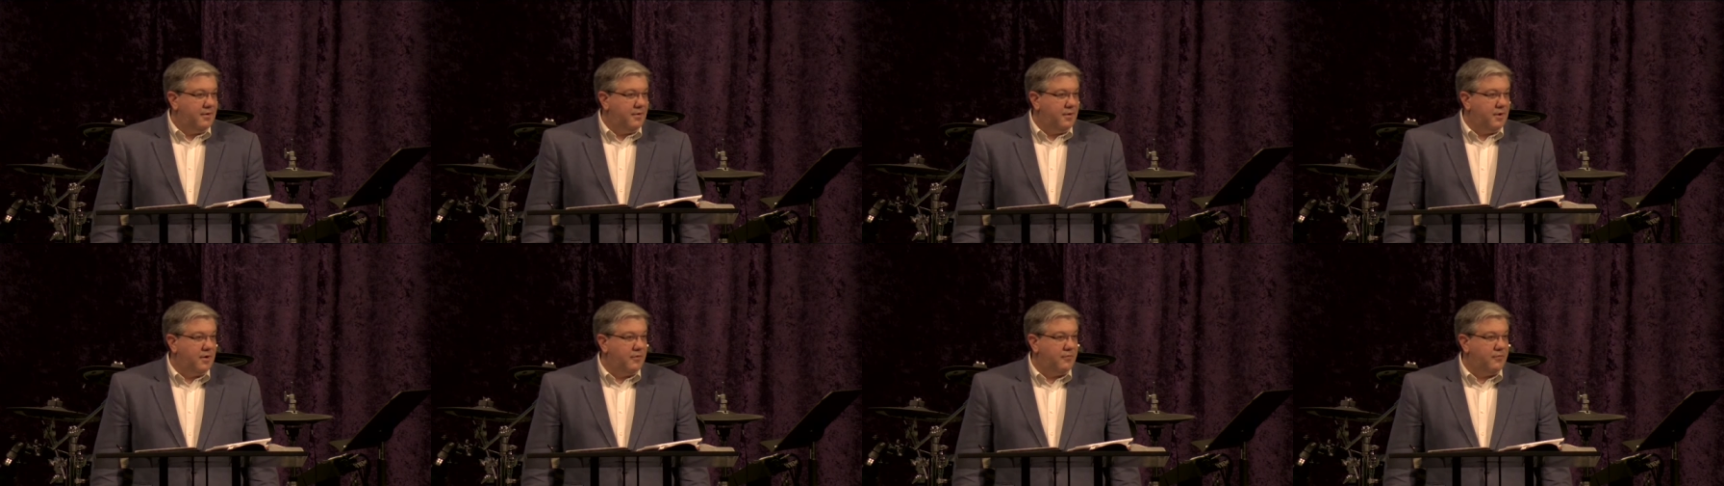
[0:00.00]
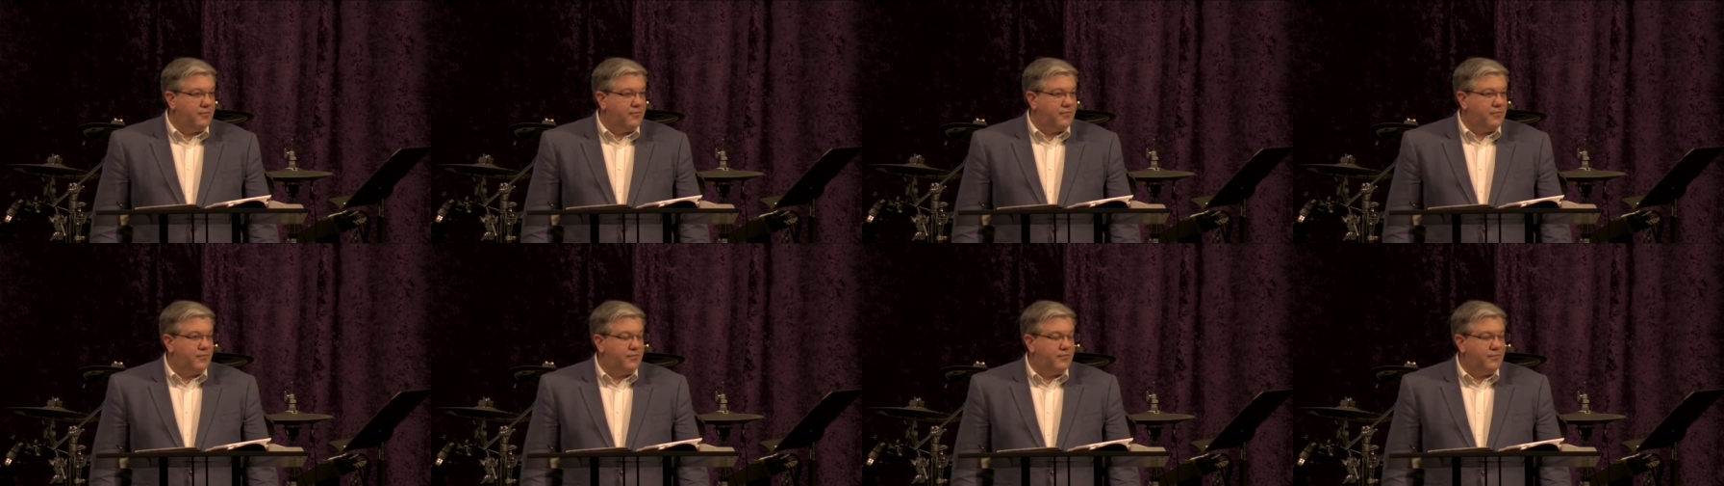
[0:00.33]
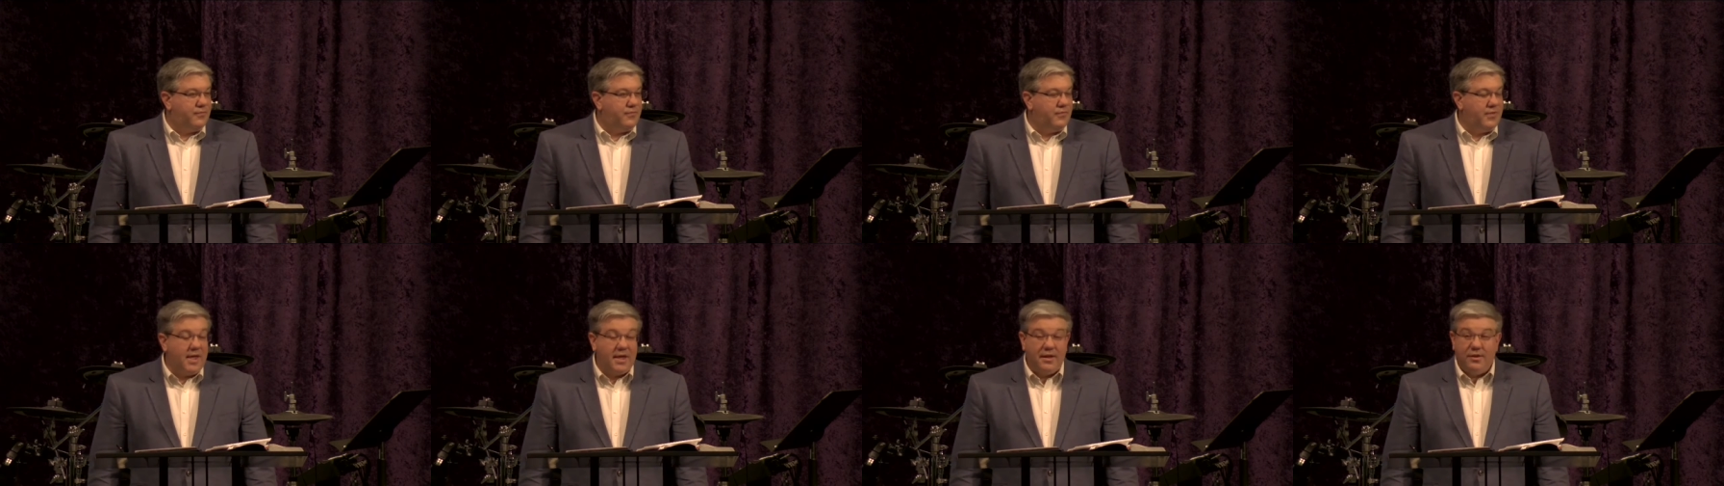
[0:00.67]
Well, if
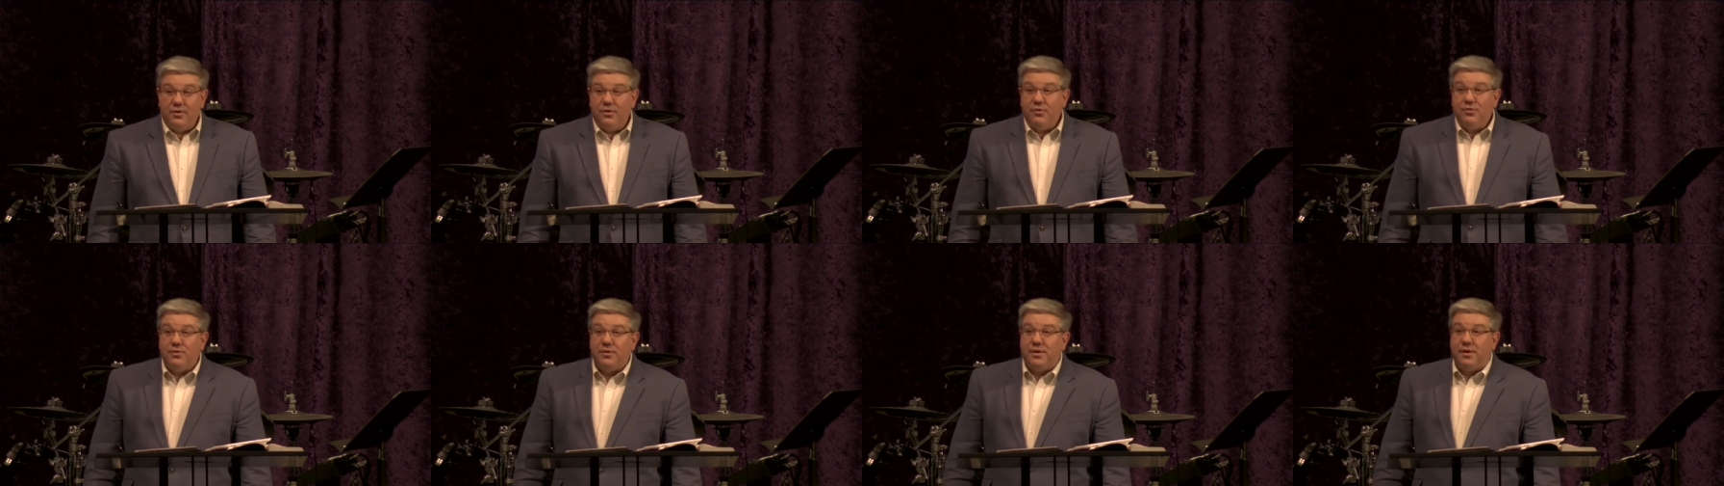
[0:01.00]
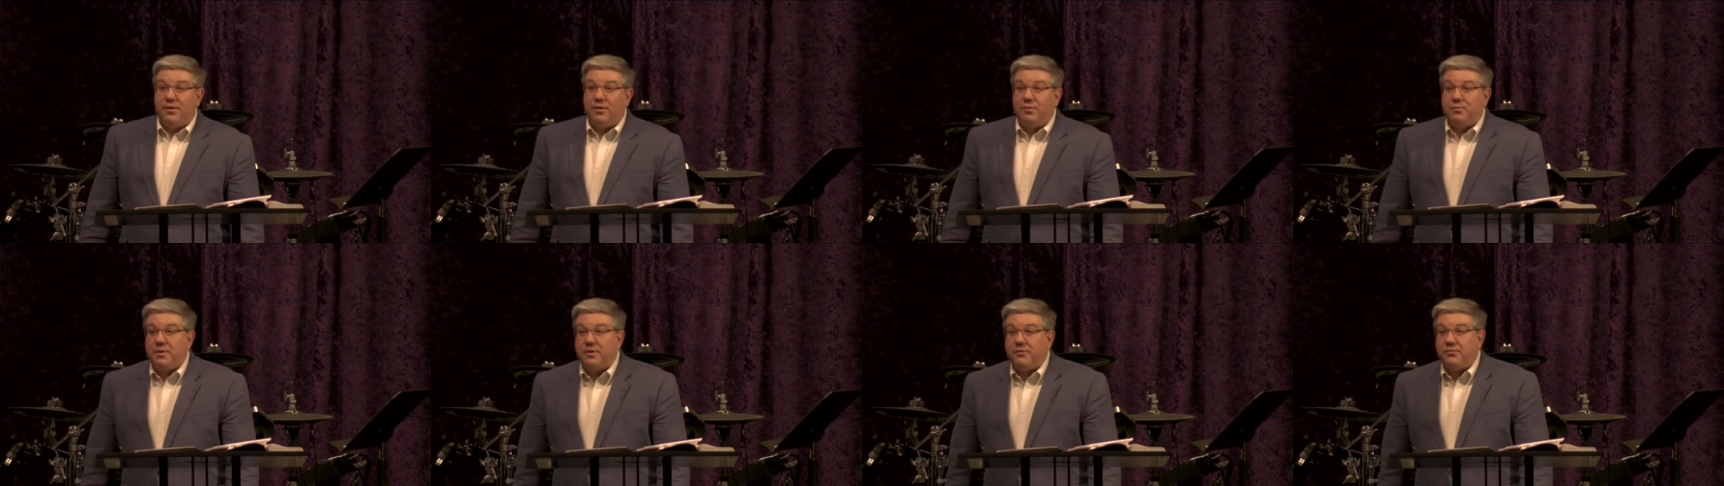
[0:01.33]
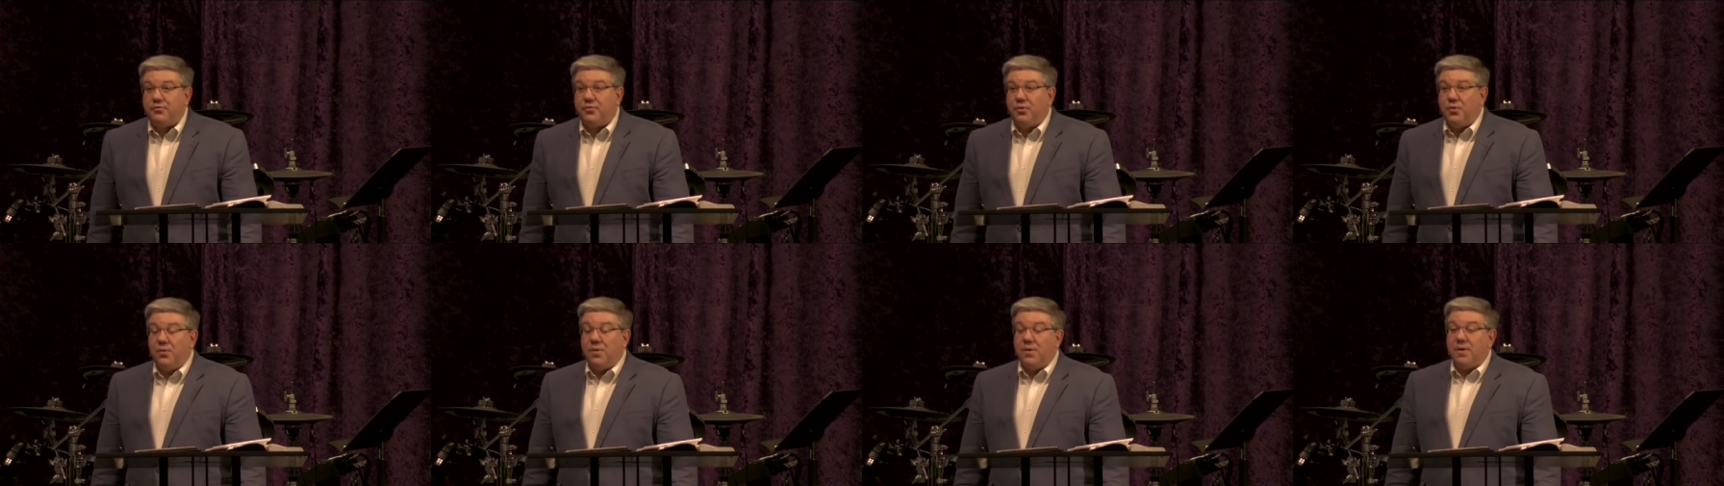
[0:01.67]
they knew you
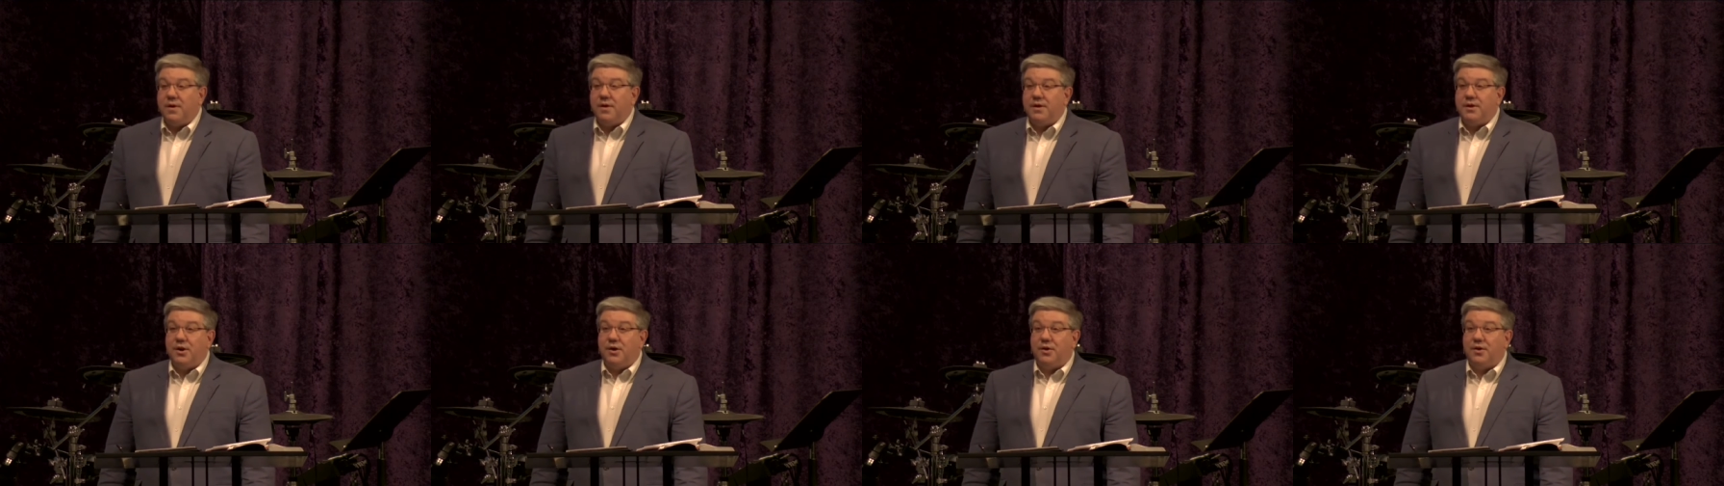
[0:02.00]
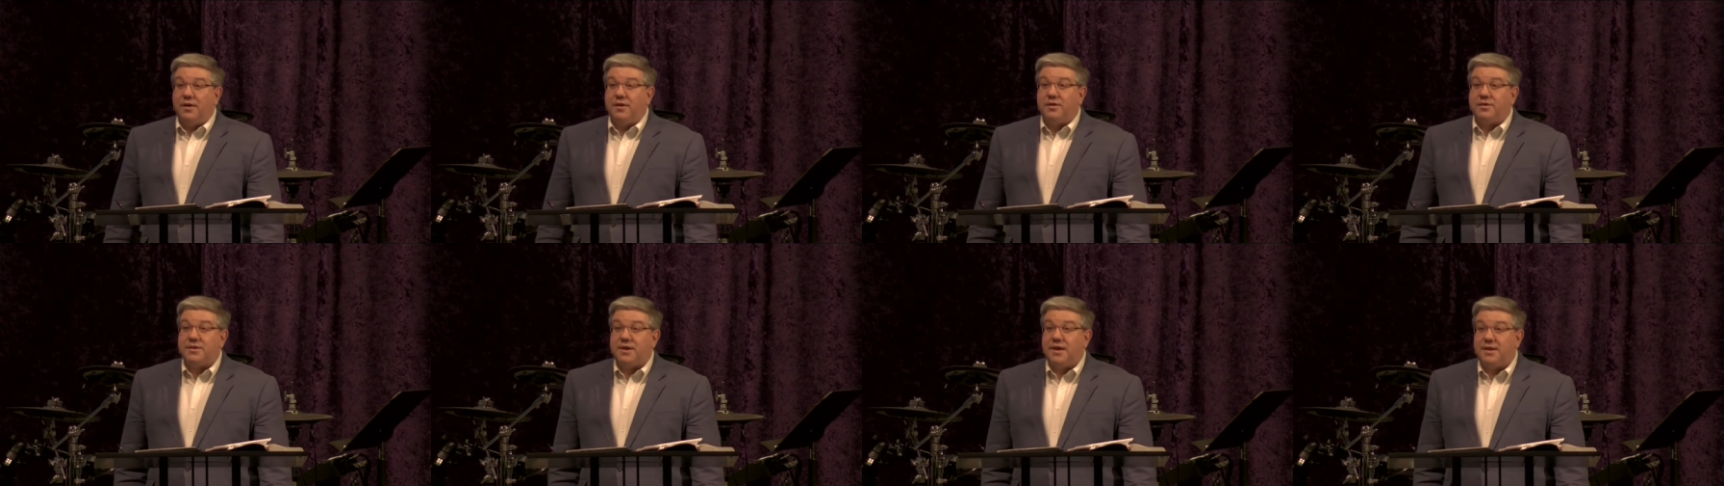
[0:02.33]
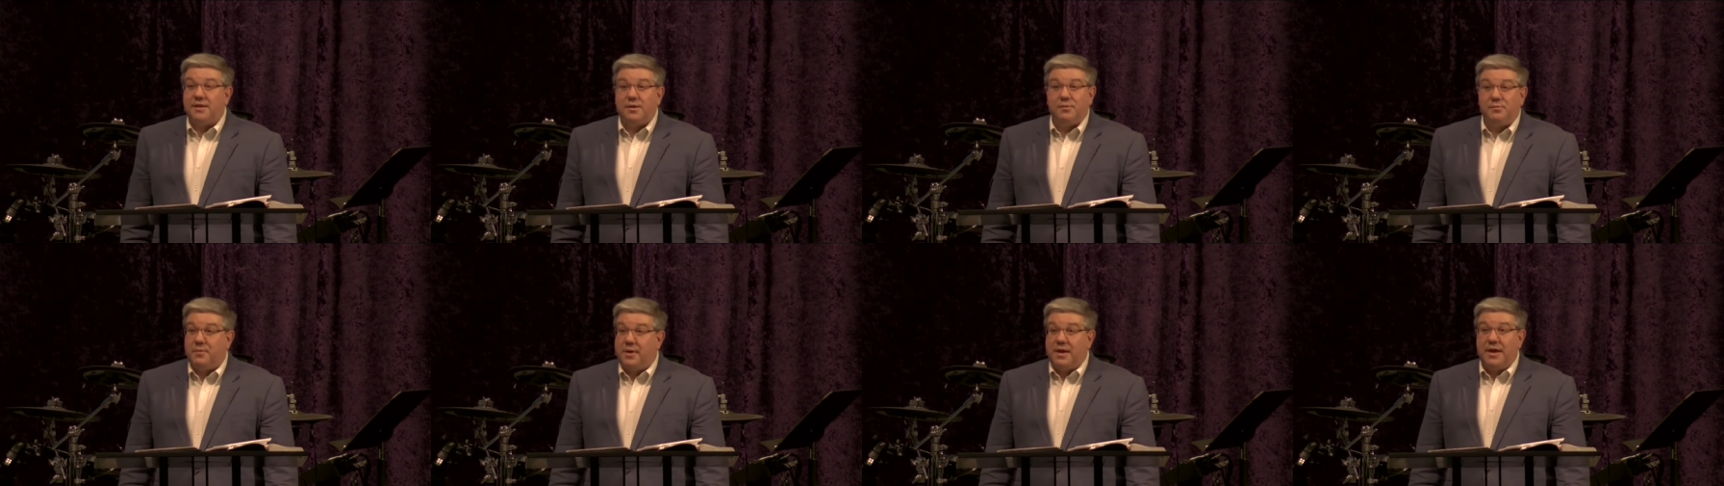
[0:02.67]
before, you're going to say
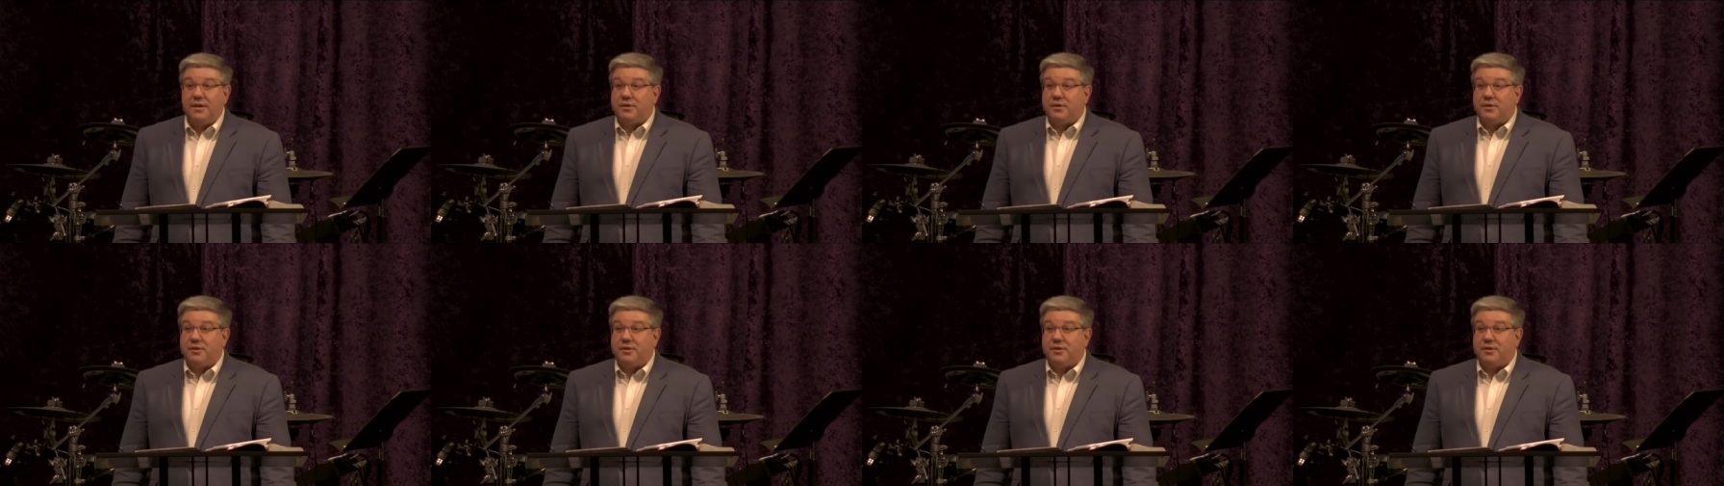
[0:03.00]
to them,